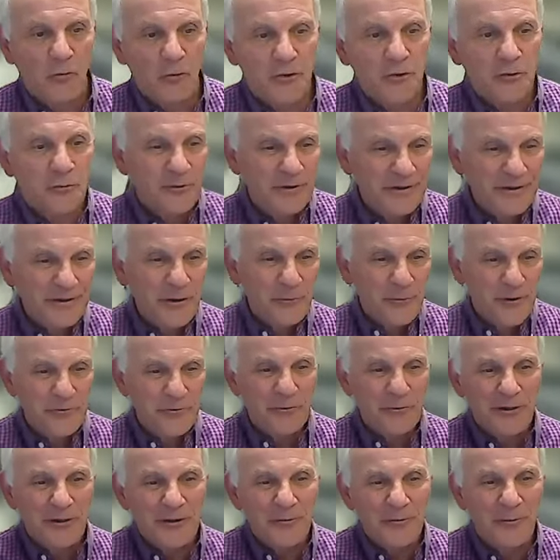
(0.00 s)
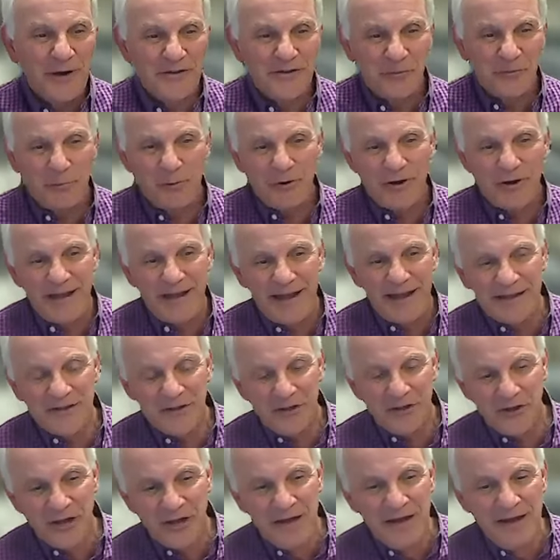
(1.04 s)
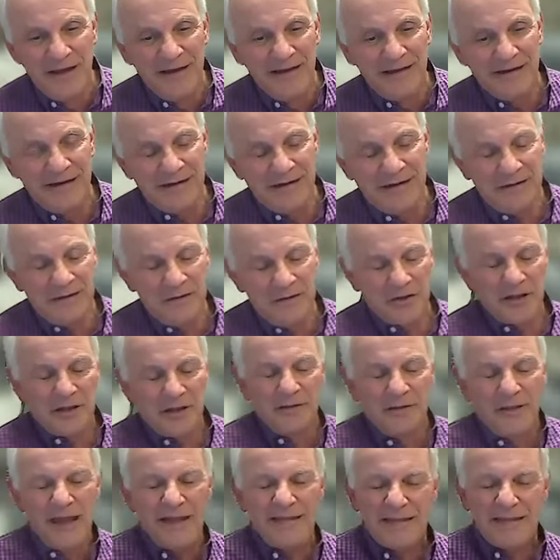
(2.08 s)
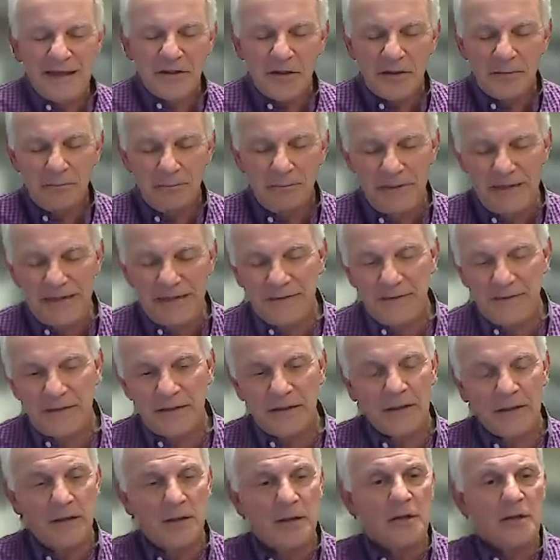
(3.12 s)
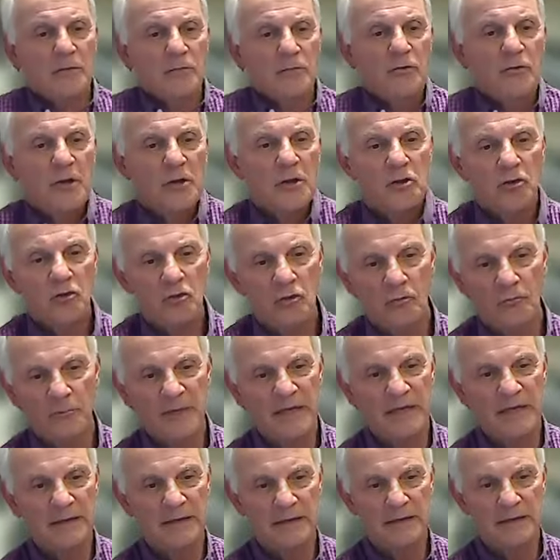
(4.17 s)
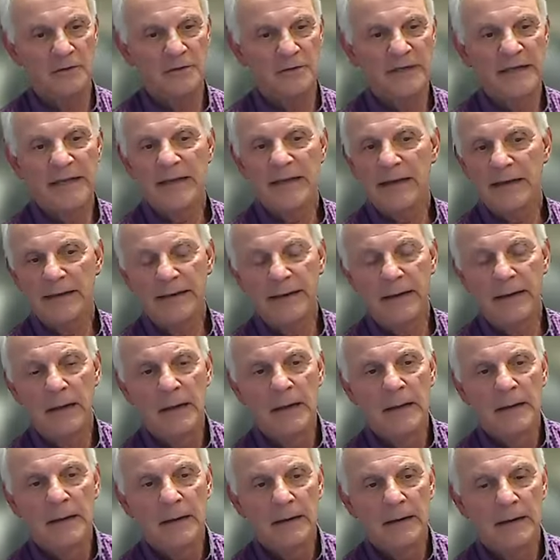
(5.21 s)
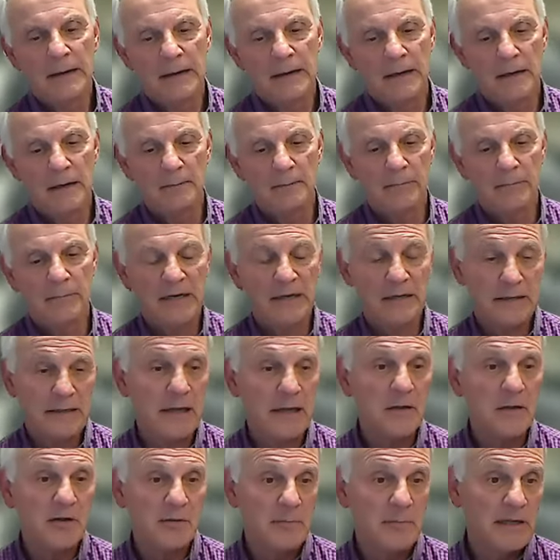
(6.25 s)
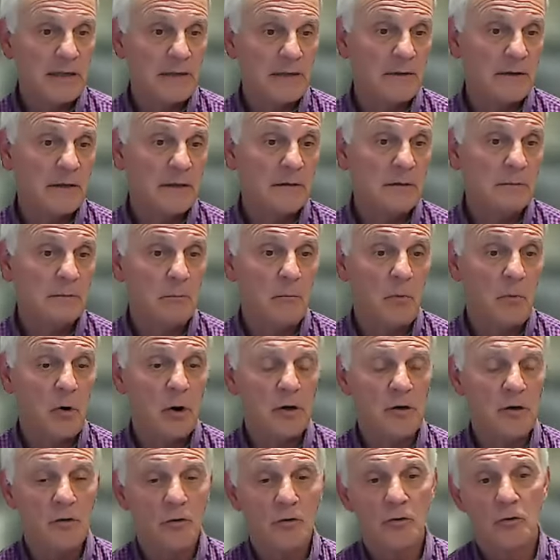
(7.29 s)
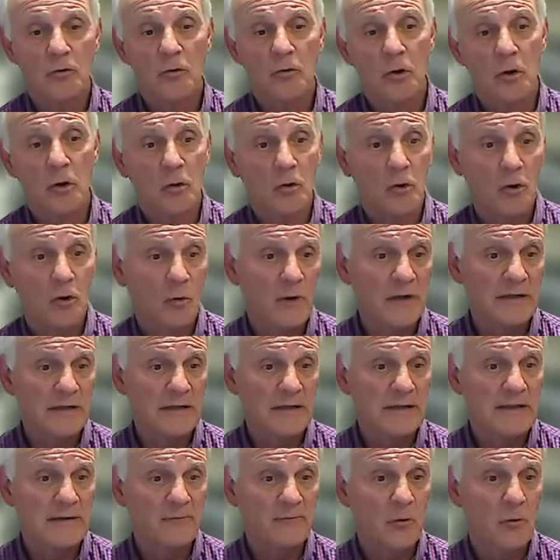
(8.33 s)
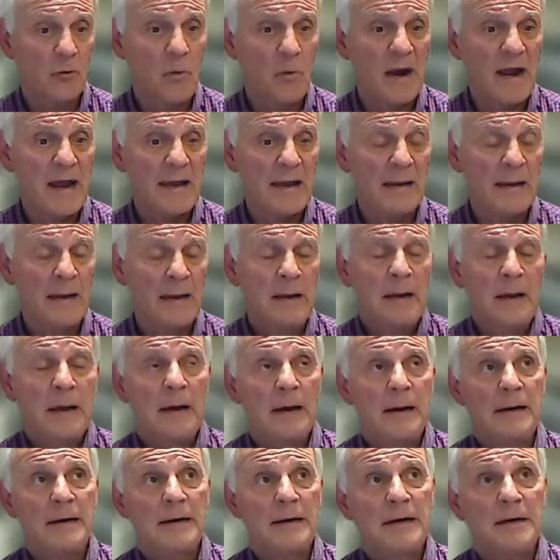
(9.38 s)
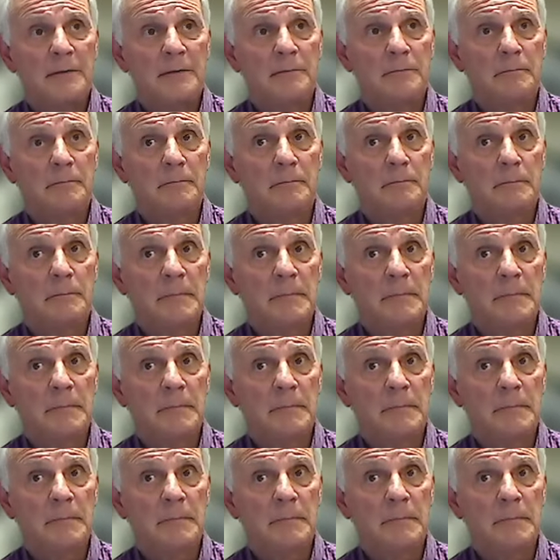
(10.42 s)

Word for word: for you when no one really wants print ads. Uh, that doesn't mean that these traditional media are dead, uh, but it does mean that marketers are, are going a different way. Um,